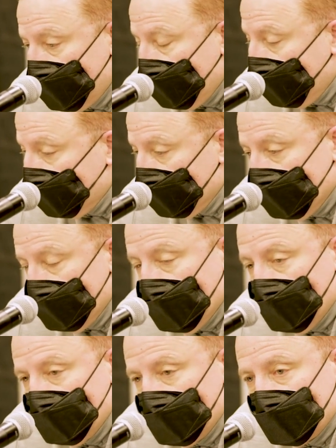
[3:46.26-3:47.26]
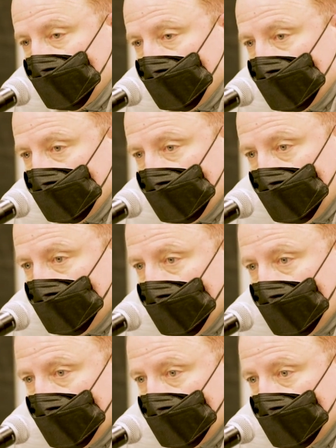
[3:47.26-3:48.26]
put everything you have into it, get
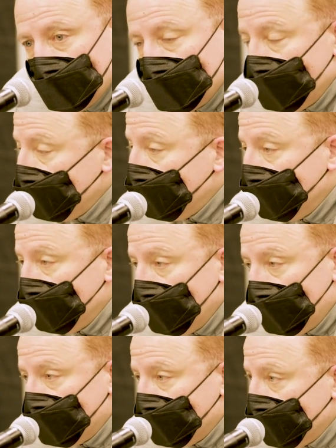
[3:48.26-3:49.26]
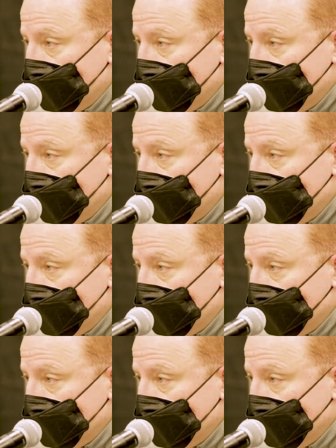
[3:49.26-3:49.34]
better. That's